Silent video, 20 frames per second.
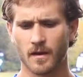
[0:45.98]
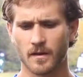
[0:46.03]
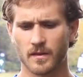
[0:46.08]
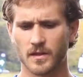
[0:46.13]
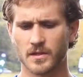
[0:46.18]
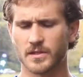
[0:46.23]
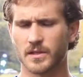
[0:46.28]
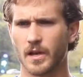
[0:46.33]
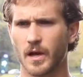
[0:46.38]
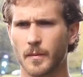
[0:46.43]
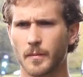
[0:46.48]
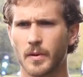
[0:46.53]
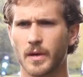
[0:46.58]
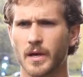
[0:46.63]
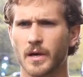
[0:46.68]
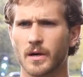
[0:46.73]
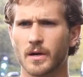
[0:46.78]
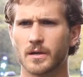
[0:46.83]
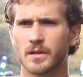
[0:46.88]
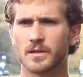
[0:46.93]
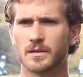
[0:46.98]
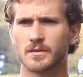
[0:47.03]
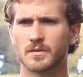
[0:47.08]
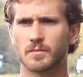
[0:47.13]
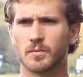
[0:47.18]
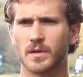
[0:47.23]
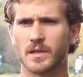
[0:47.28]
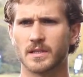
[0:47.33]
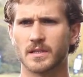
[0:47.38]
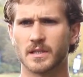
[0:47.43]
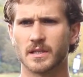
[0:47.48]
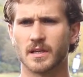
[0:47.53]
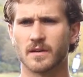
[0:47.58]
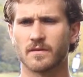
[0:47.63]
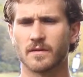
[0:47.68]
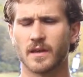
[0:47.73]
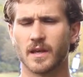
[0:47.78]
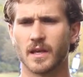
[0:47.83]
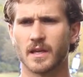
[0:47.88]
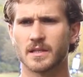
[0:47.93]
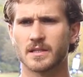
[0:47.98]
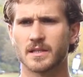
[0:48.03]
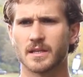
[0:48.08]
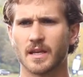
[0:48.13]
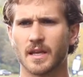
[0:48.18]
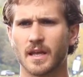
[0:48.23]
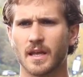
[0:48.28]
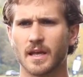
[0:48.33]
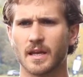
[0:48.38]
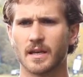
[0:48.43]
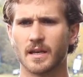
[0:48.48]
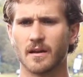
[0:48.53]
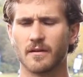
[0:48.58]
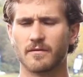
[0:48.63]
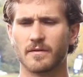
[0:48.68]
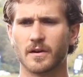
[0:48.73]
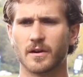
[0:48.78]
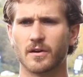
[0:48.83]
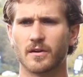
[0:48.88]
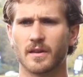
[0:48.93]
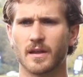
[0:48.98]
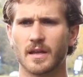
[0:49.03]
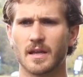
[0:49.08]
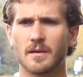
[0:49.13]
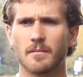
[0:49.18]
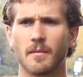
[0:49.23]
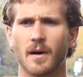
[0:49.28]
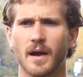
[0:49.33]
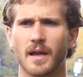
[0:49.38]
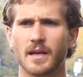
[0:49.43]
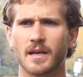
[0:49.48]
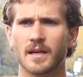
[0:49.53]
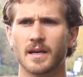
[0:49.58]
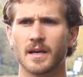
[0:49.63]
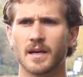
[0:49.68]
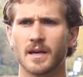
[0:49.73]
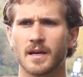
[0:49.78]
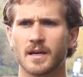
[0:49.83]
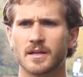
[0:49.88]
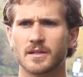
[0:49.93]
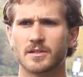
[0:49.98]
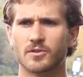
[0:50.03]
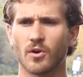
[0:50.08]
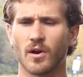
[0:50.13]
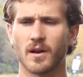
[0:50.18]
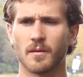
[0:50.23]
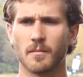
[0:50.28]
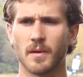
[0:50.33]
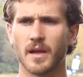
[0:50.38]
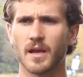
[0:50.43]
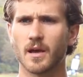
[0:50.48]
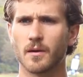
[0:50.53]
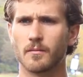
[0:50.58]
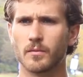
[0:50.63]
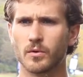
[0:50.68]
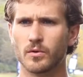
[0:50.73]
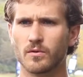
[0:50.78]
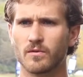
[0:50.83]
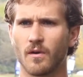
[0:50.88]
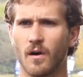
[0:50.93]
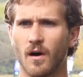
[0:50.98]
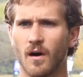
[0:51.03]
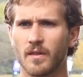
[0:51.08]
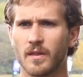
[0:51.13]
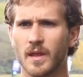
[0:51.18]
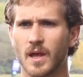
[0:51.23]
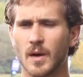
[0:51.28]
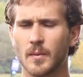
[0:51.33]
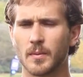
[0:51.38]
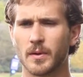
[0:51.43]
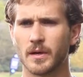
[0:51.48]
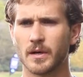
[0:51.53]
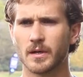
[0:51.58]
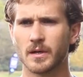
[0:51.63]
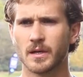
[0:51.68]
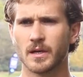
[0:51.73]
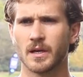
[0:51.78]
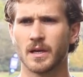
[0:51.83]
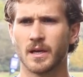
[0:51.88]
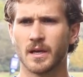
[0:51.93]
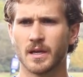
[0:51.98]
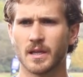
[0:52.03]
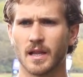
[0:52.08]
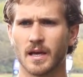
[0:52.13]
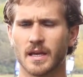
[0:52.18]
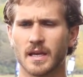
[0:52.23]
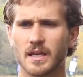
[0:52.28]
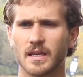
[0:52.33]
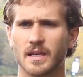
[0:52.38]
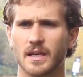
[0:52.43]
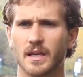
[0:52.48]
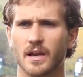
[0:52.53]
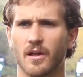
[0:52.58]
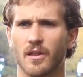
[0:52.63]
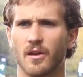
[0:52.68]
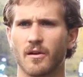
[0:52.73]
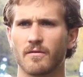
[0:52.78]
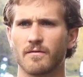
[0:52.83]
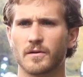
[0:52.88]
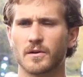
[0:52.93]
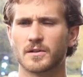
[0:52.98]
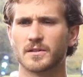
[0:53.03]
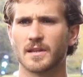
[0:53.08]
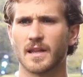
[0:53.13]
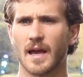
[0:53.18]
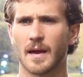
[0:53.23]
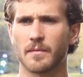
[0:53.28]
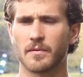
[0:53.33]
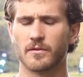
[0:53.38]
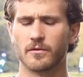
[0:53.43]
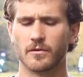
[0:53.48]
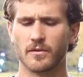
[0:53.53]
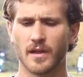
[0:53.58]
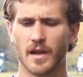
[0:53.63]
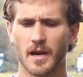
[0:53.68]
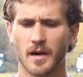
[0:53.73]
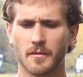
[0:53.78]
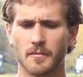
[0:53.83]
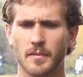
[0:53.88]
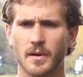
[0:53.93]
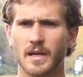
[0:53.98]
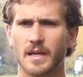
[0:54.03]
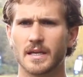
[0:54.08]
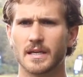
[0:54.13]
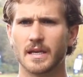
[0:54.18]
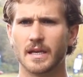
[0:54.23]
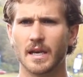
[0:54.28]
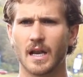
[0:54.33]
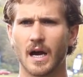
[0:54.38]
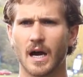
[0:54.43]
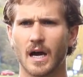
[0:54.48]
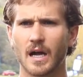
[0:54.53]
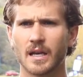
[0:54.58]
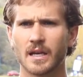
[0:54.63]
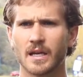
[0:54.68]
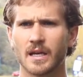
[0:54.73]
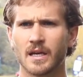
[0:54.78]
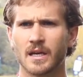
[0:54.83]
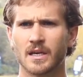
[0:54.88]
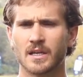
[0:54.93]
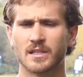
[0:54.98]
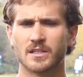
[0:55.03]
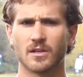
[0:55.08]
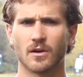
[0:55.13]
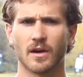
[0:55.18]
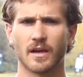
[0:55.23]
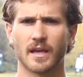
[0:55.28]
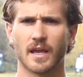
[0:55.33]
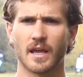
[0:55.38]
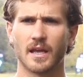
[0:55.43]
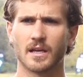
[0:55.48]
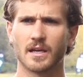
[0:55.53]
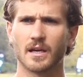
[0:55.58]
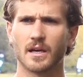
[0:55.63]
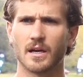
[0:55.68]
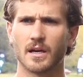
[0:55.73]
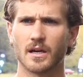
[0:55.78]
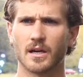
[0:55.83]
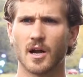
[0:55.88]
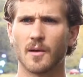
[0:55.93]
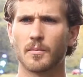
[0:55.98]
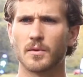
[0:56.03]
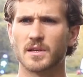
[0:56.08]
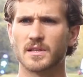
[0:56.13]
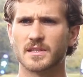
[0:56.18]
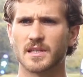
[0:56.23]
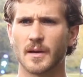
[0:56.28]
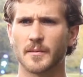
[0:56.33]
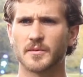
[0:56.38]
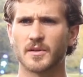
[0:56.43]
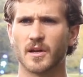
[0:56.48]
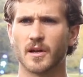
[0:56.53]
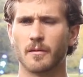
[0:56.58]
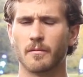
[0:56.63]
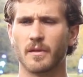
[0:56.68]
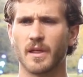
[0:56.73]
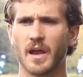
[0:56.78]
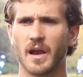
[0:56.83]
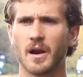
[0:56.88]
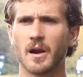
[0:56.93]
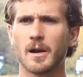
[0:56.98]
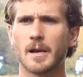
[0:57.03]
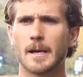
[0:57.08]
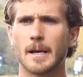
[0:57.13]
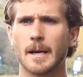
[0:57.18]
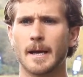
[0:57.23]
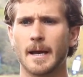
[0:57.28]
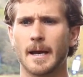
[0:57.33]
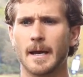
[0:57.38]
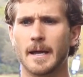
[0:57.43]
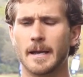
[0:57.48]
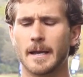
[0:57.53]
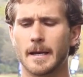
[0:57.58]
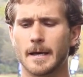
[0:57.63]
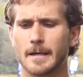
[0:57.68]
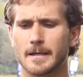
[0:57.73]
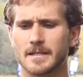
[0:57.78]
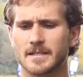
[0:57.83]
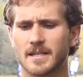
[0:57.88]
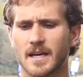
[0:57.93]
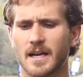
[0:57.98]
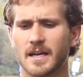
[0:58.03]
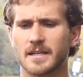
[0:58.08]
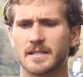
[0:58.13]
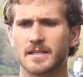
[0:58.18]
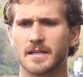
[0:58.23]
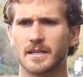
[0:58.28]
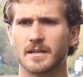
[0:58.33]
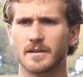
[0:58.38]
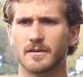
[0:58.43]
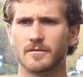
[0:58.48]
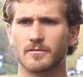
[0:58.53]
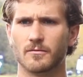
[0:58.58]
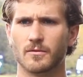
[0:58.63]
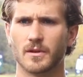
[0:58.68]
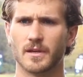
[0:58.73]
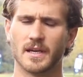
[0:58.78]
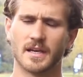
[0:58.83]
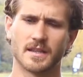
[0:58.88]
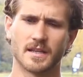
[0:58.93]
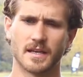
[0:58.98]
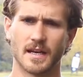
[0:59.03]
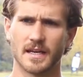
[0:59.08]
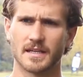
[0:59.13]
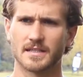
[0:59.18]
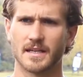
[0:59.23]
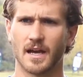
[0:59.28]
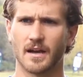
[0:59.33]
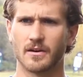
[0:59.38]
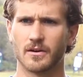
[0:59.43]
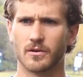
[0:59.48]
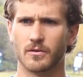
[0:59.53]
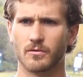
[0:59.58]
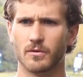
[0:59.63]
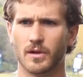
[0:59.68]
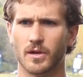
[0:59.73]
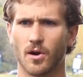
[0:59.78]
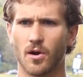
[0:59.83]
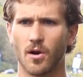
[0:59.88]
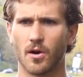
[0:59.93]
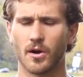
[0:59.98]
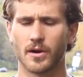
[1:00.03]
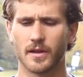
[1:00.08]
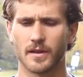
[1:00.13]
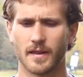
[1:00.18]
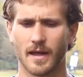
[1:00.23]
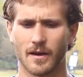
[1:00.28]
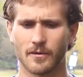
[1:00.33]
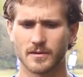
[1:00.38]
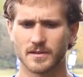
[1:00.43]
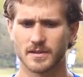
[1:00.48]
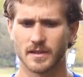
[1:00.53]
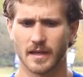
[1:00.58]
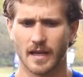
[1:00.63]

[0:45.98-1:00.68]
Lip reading: there's an uphill. It's pretty significant, and I figured that he might try to make a move on the uphill like he did on the first lap through there, but he did not. So I gained a couple of steps on him there and decided to really hit the next downhill really hard, and that was the